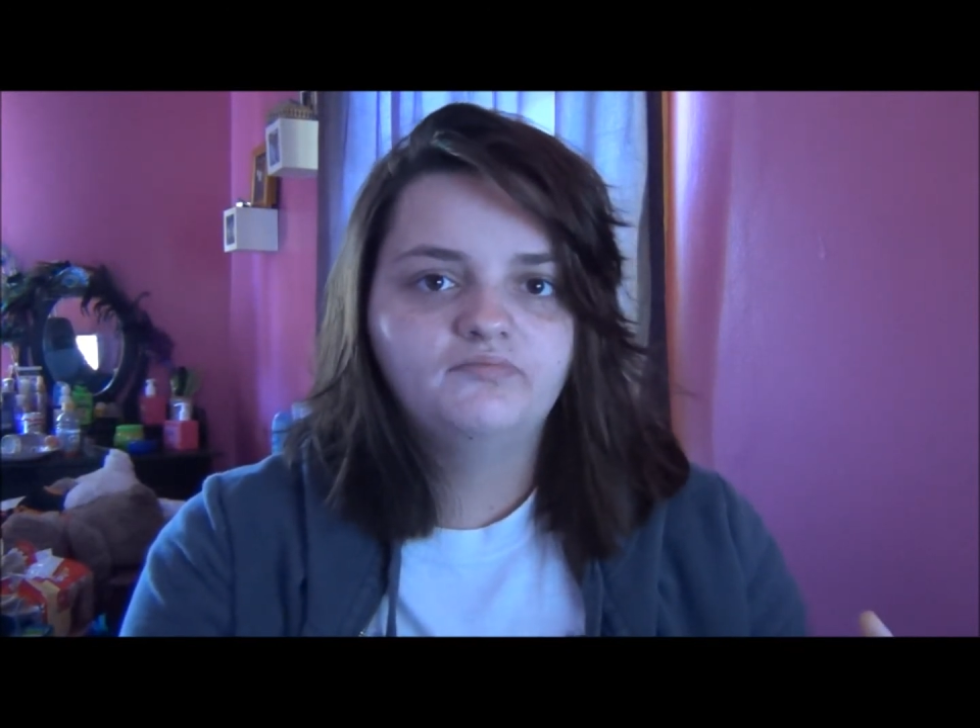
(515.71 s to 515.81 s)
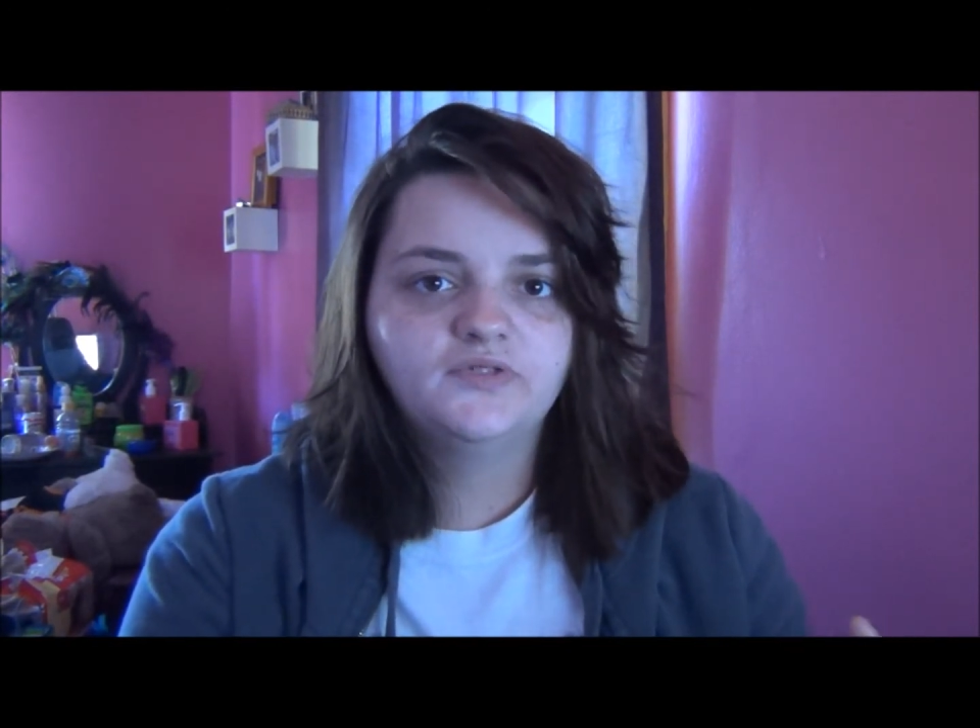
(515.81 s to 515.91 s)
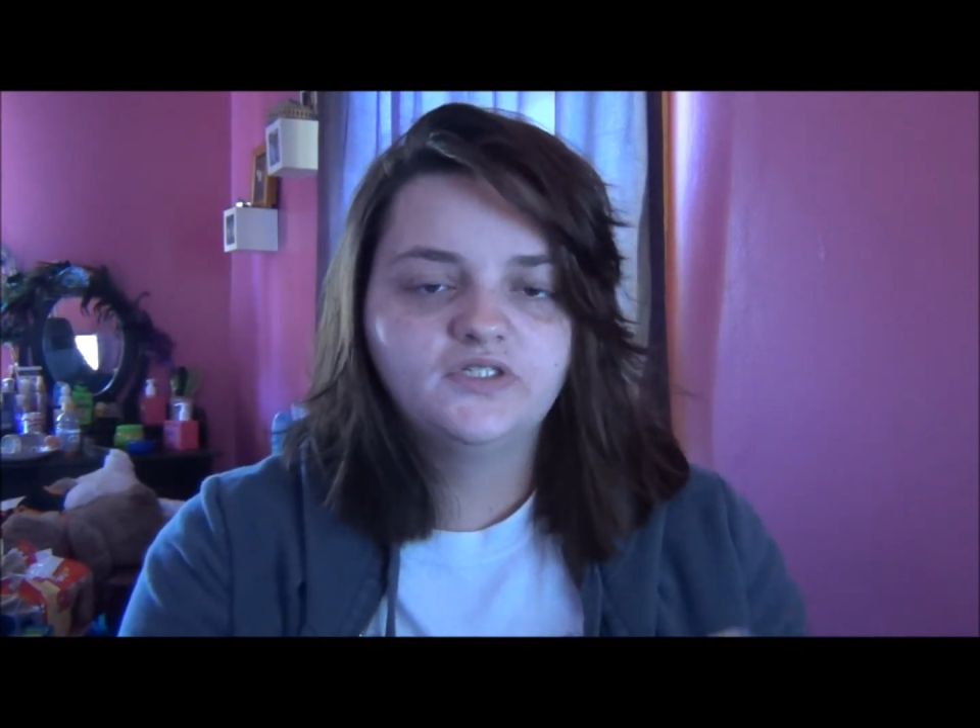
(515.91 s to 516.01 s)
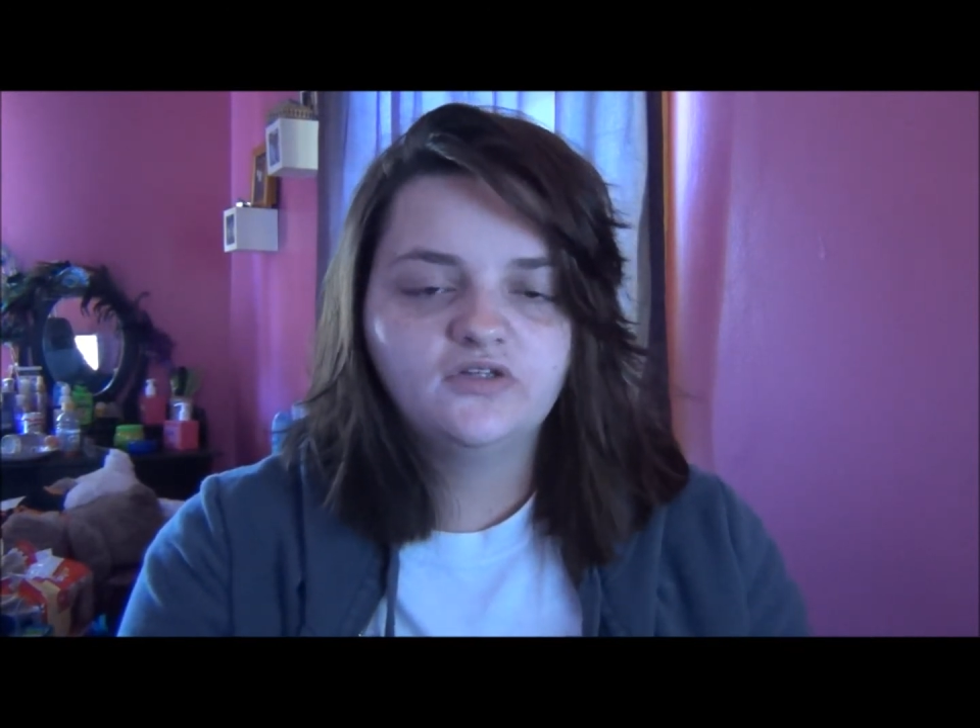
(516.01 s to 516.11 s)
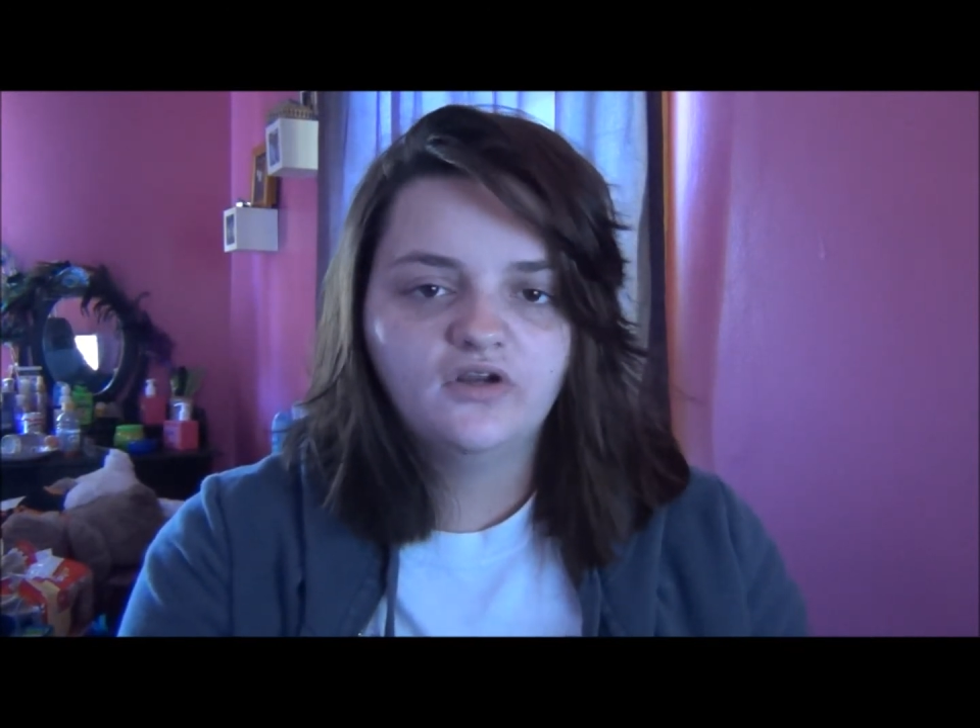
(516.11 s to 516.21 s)

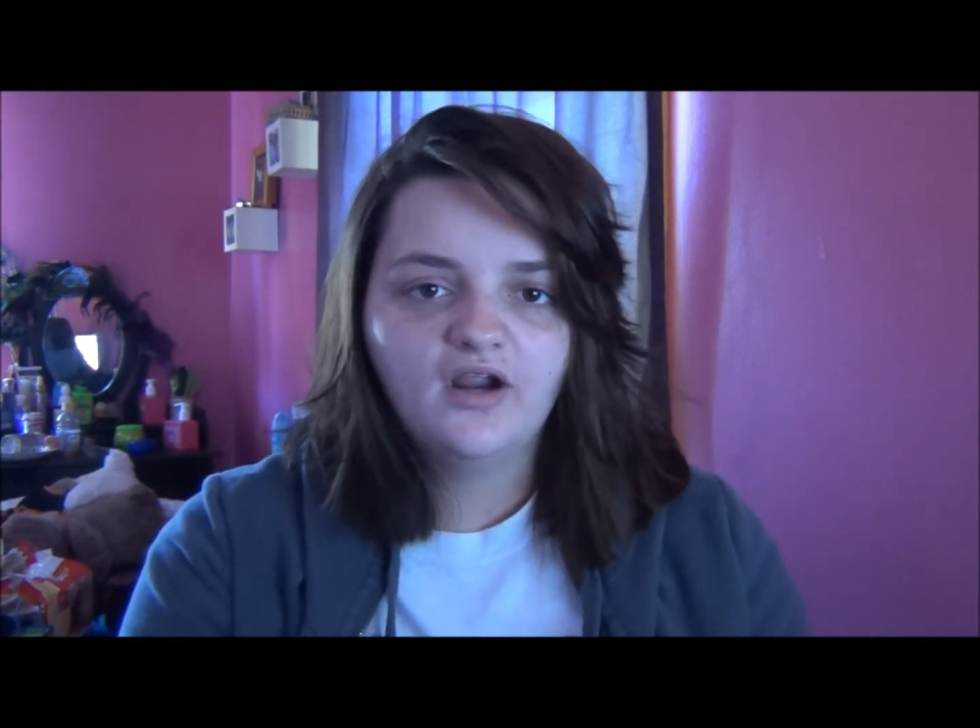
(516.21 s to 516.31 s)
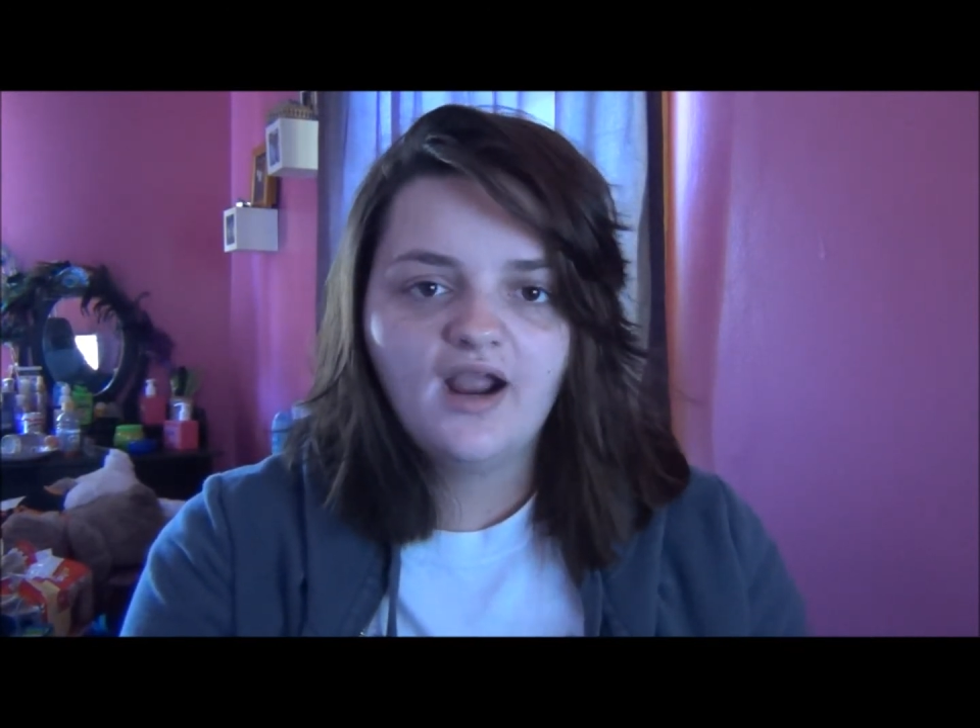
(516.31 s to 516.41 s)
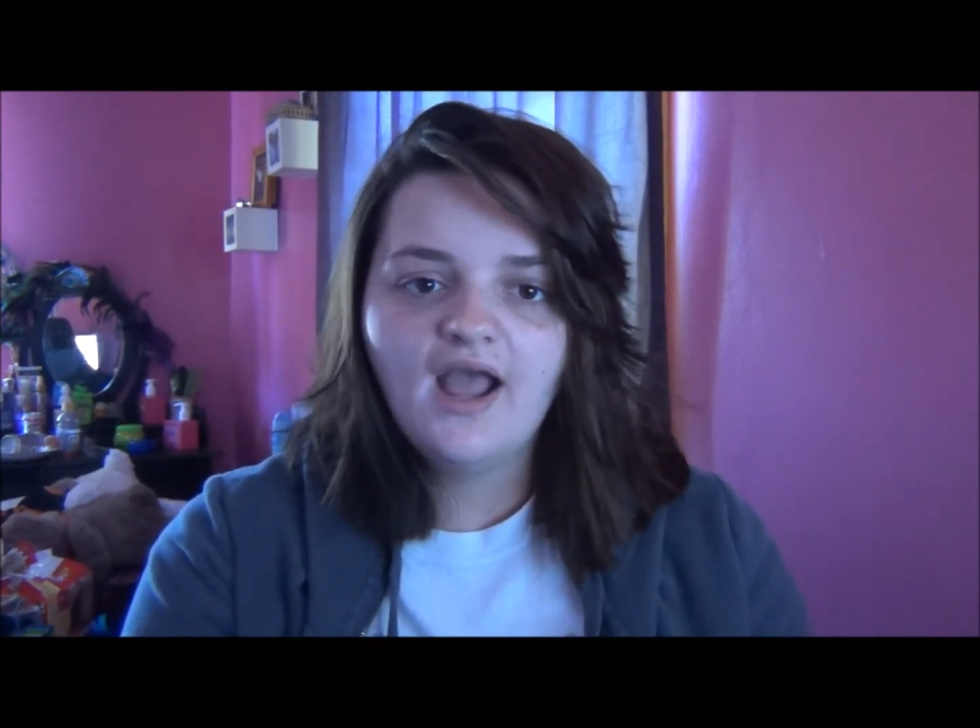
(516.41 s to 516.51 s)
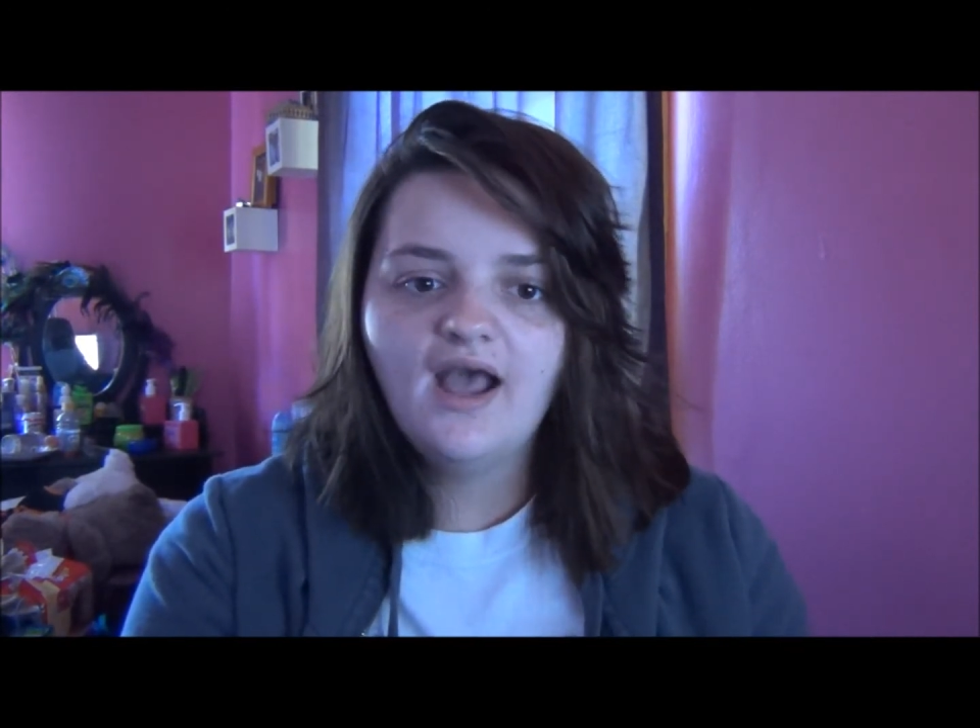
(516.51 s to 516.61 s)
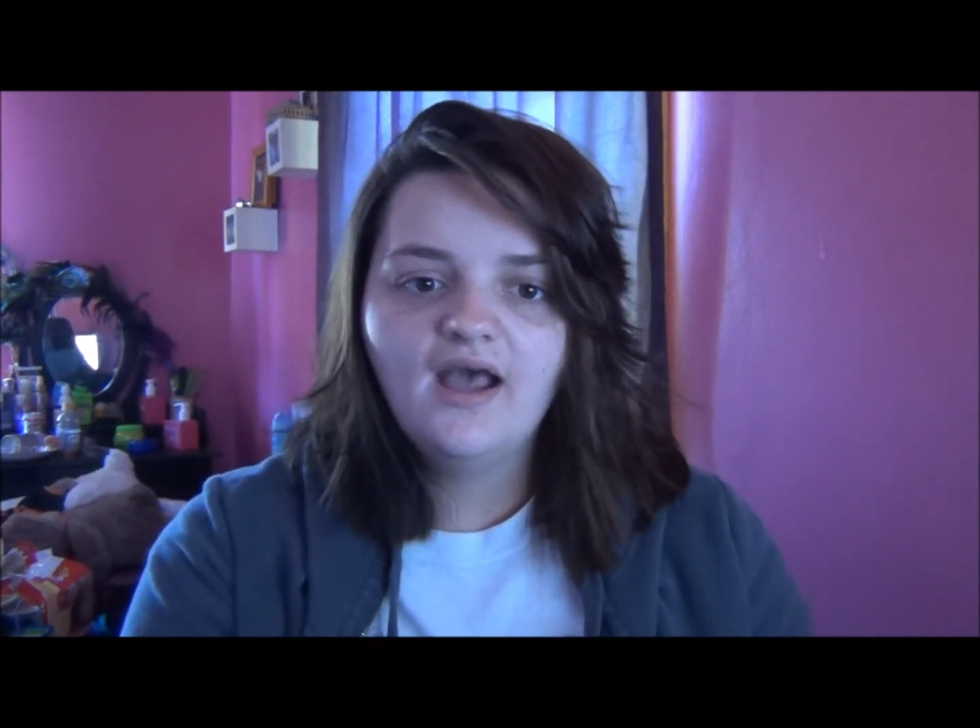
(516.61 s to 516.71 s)
sugar
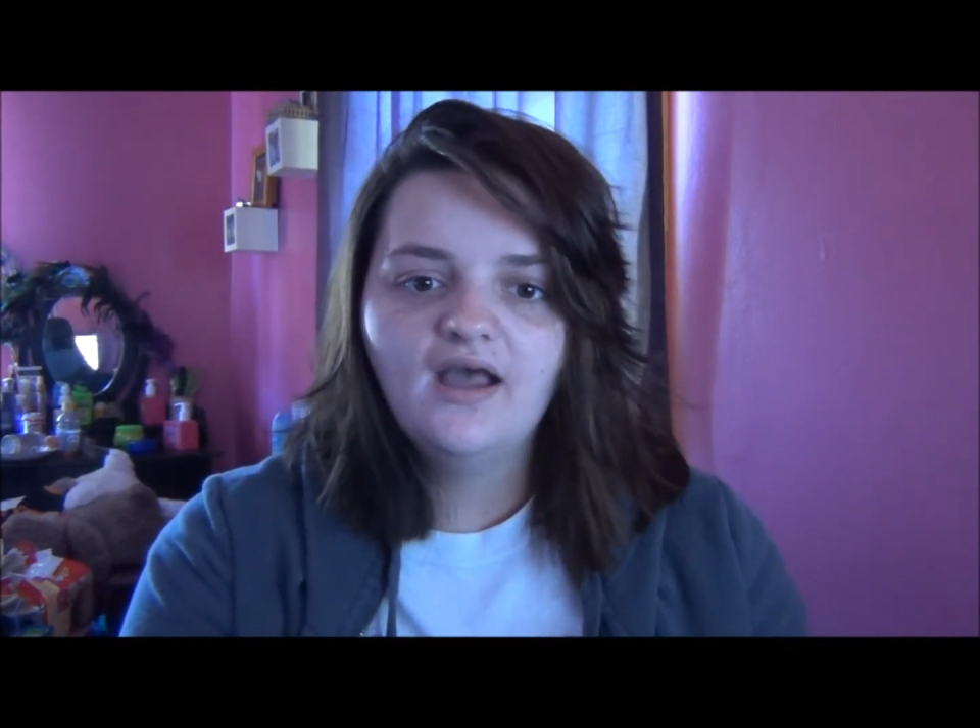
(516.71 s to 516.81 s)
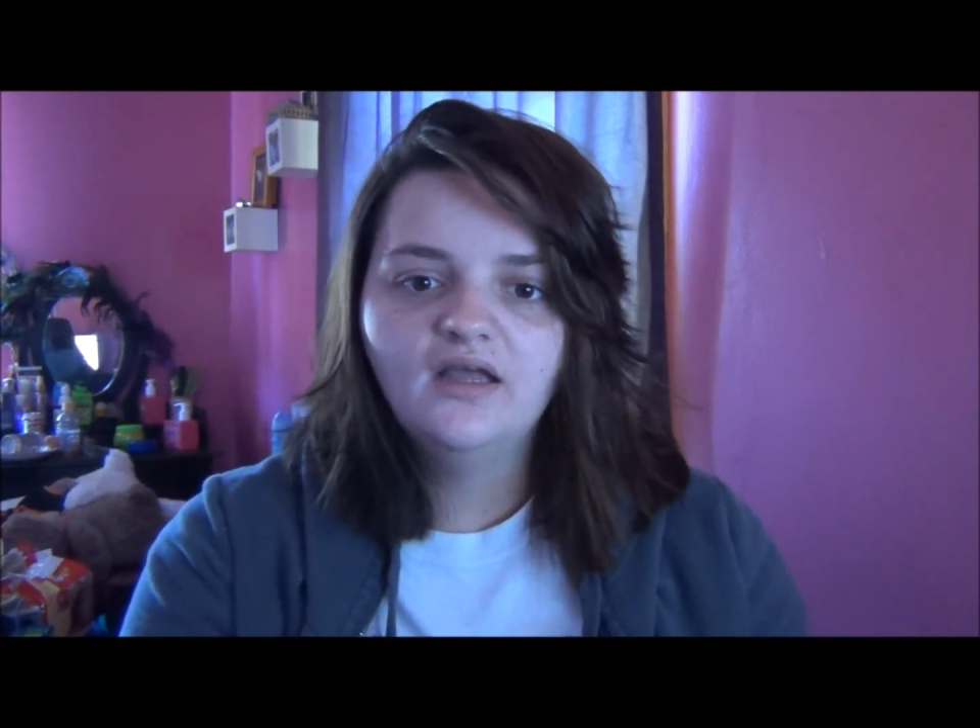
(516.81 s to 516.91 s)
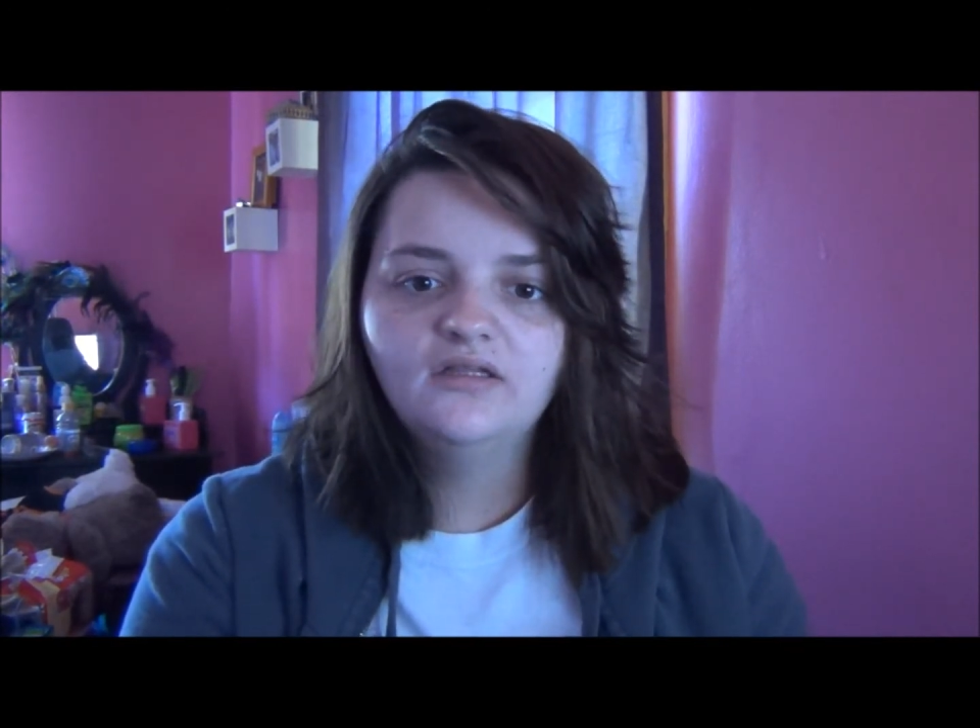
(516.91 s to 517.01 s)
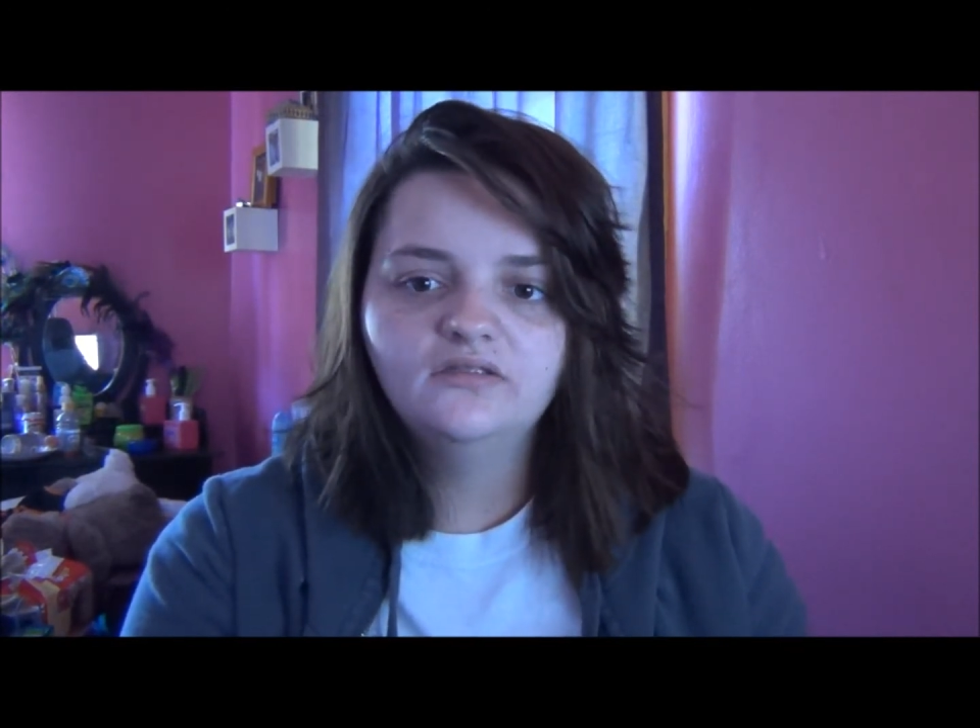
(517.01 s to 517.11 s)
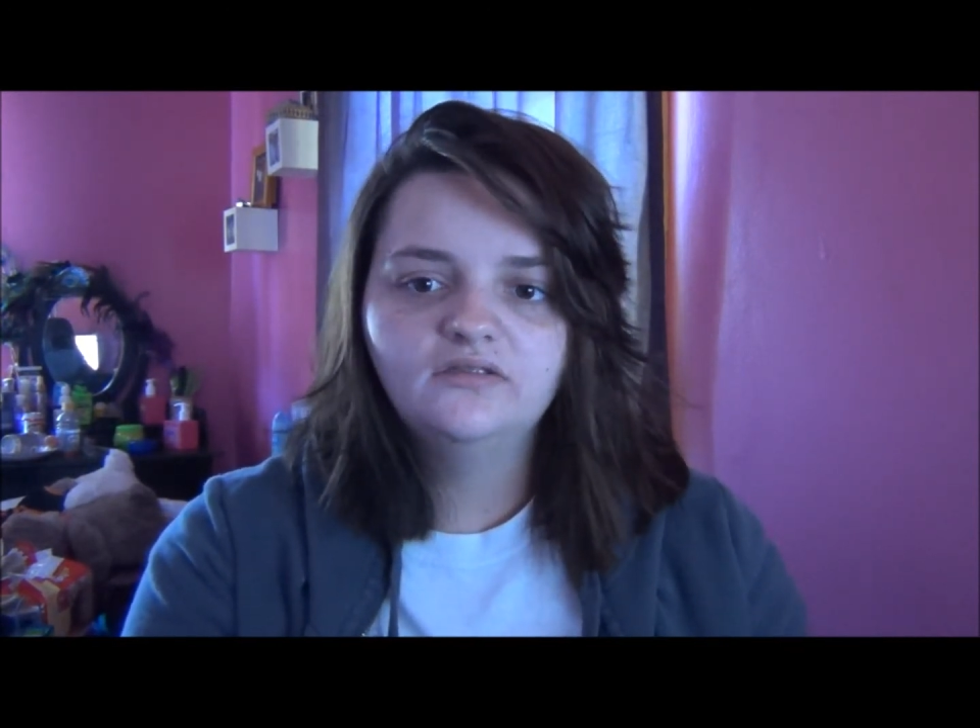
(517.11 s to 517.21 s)
high,